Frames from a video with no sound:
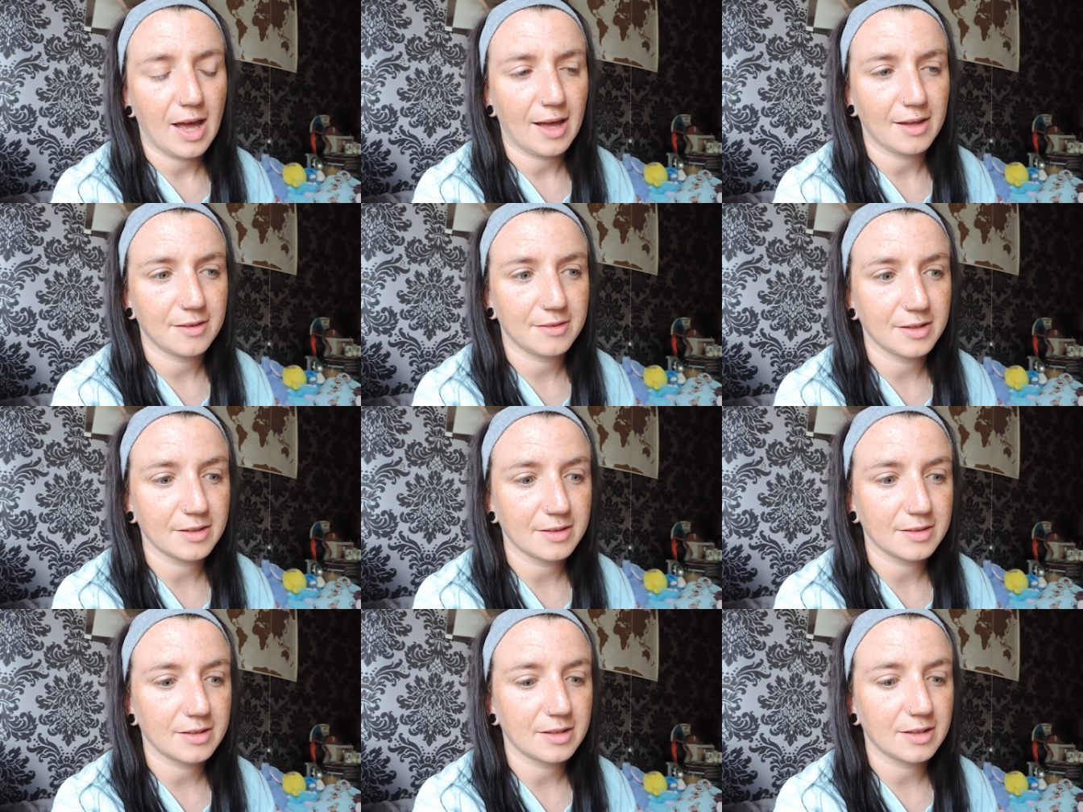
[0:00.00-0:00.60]
I
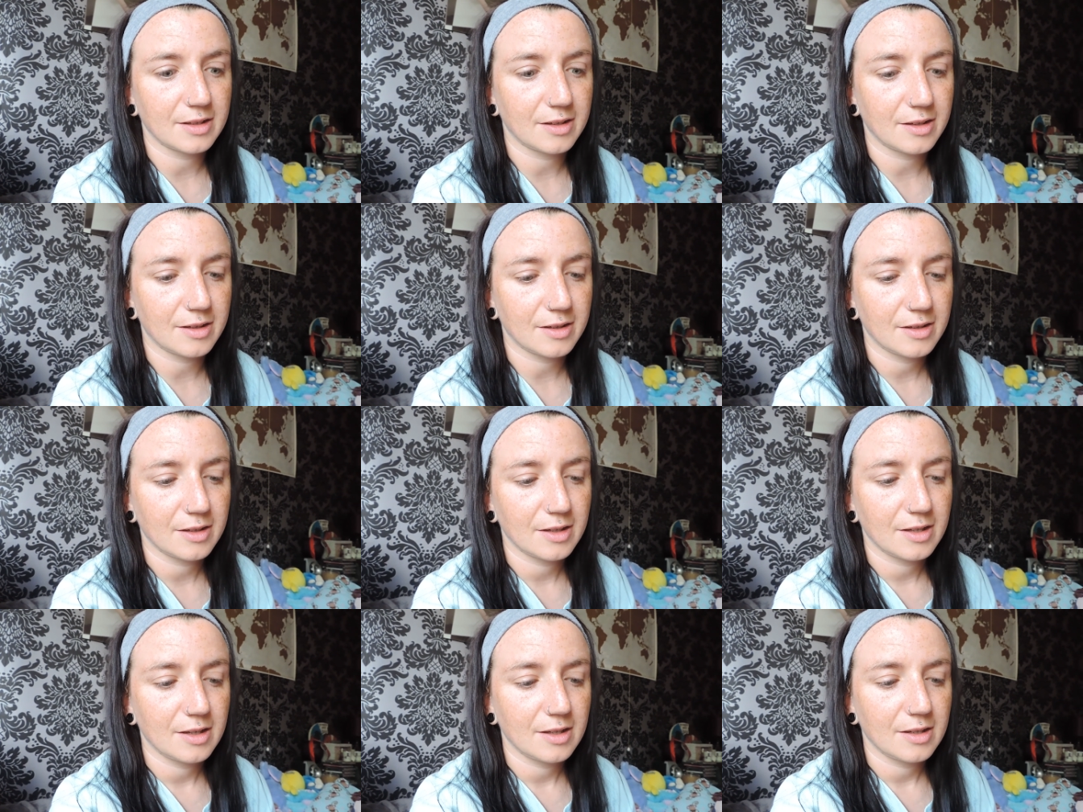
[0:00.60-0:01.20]
think
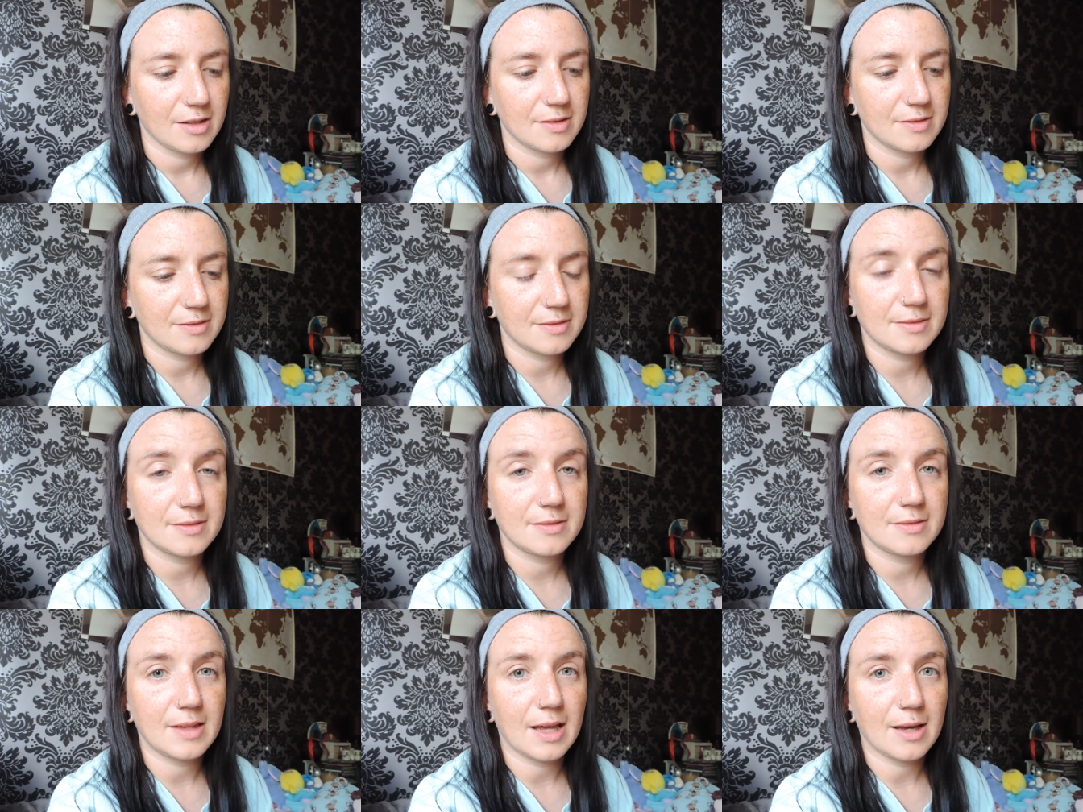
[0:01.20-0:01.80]
that
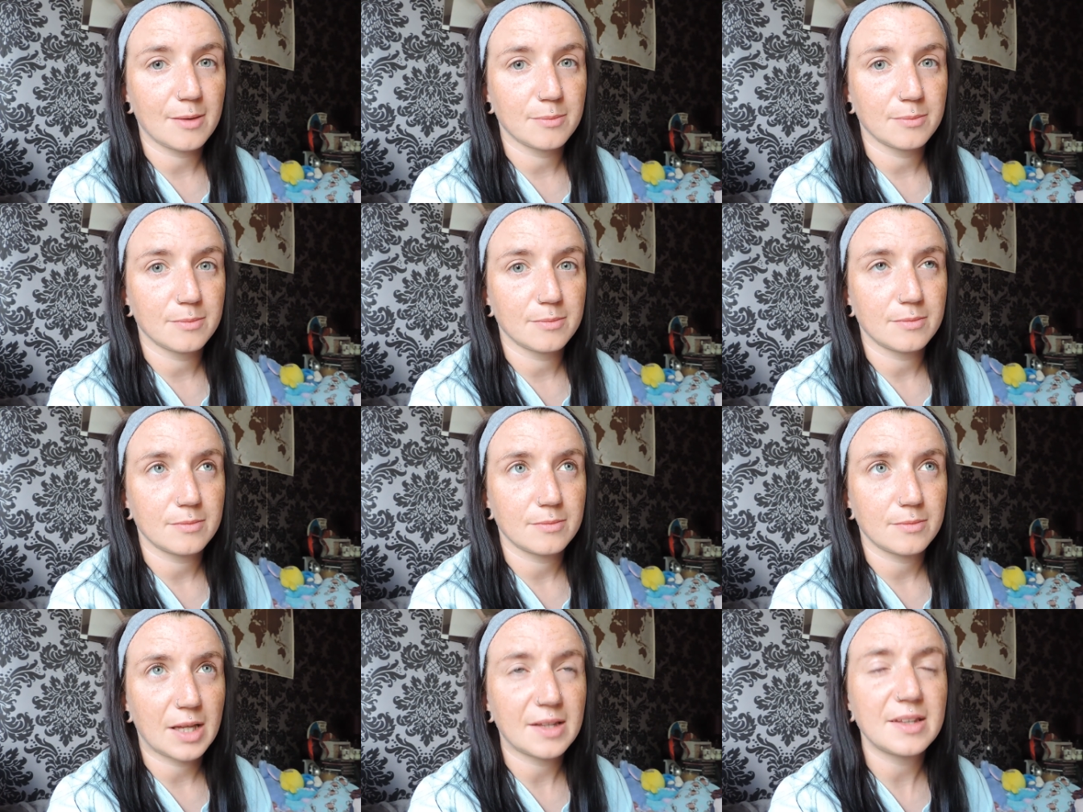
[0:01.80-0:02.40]
them,
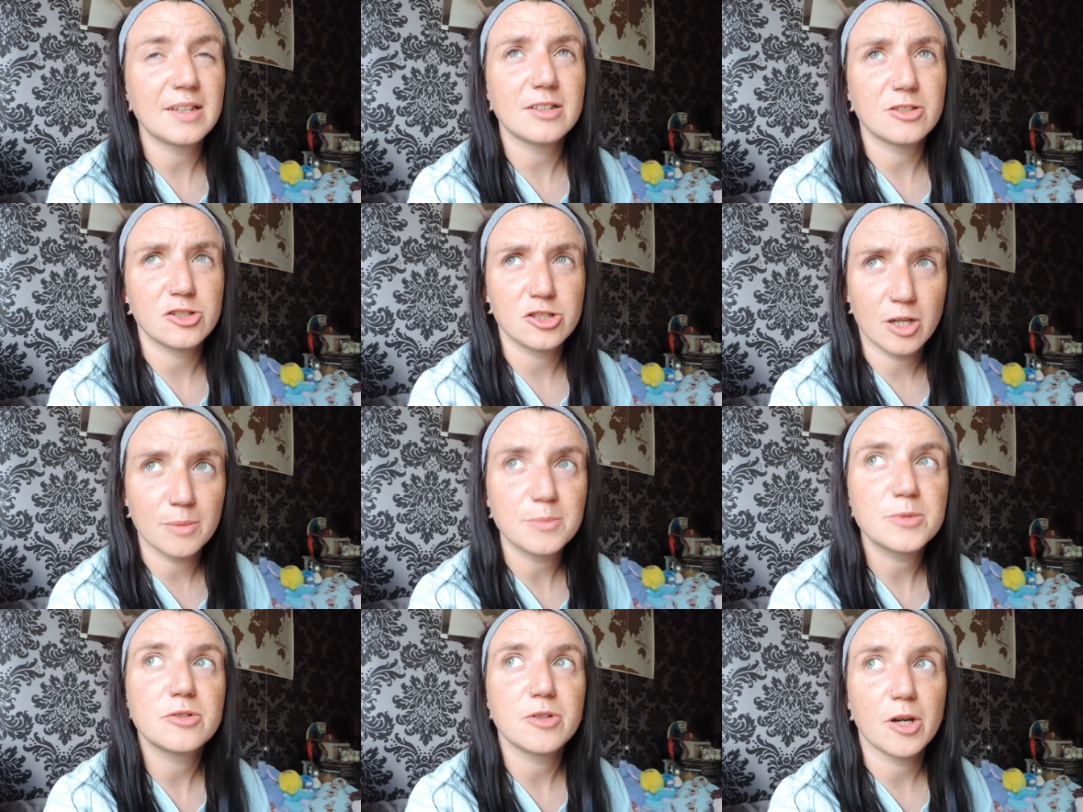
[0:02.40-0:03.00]
I think
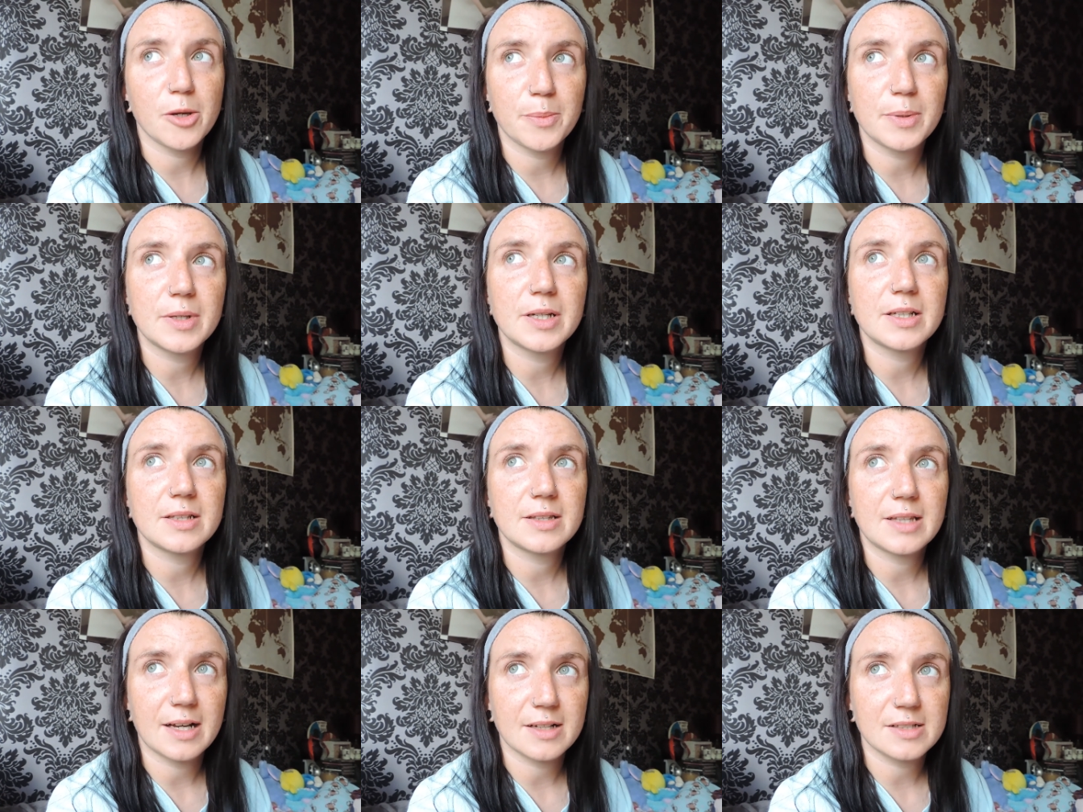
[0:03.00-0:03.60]
shops are
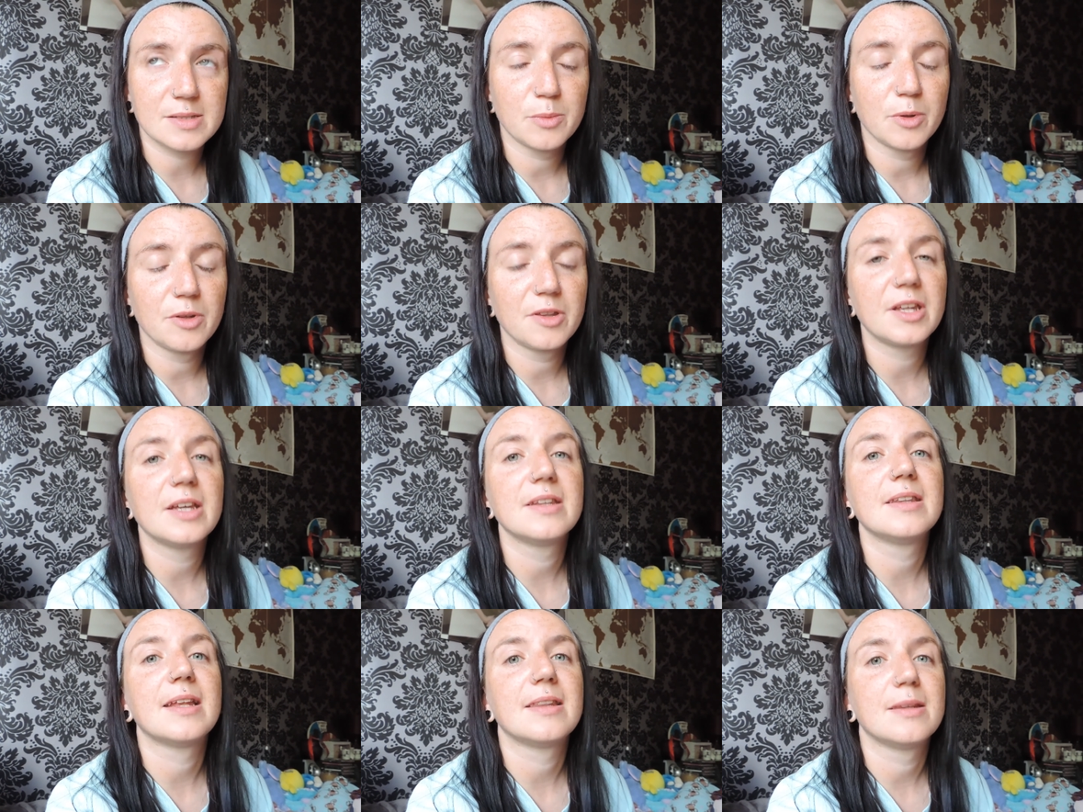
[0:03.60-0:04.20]
opening next
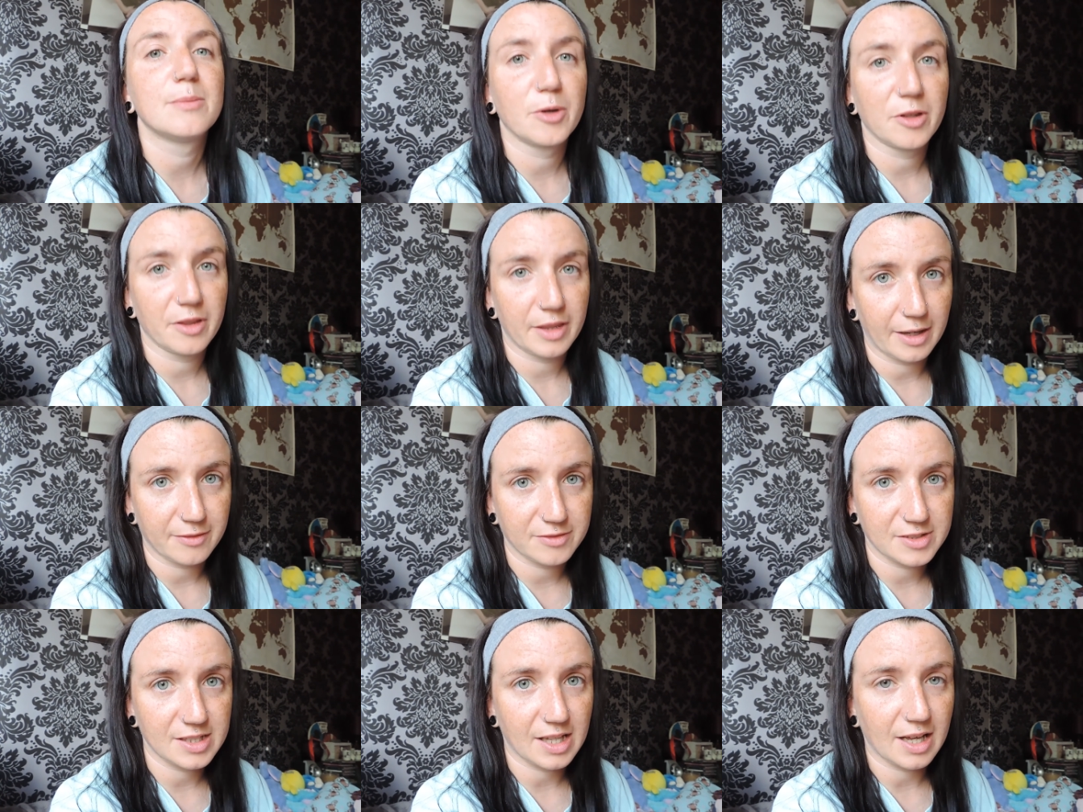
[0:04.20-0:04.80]
month, and then the
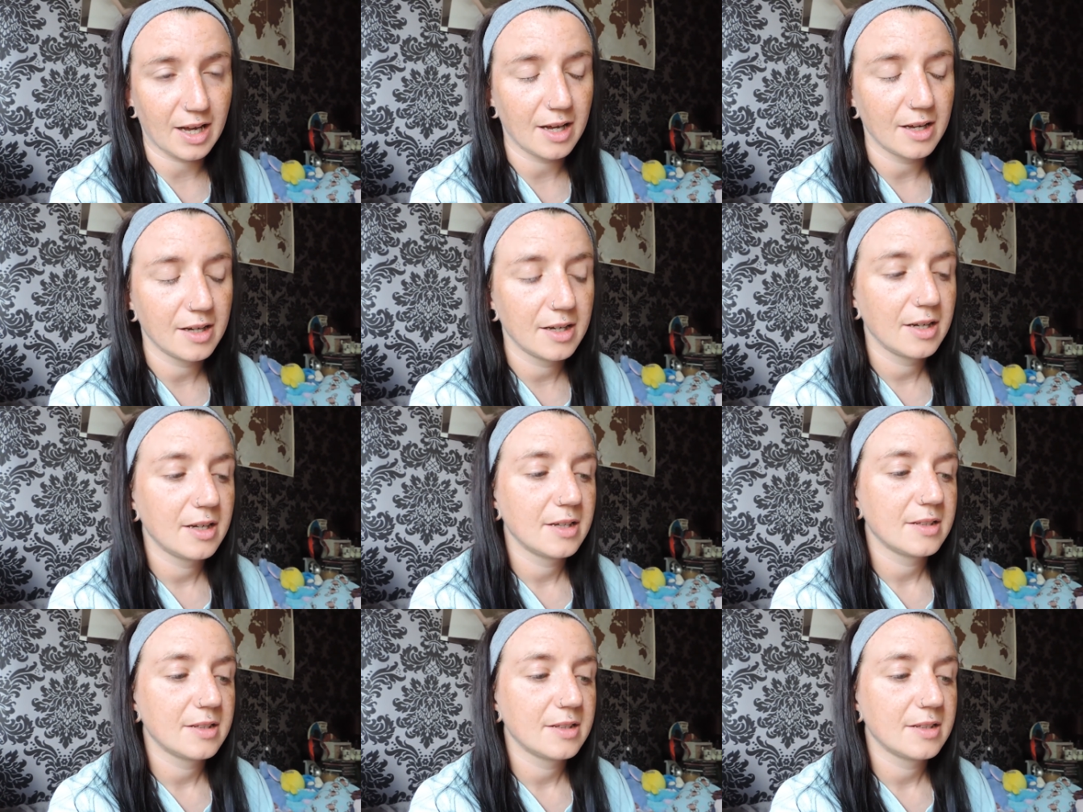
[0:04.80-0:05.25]
month after that,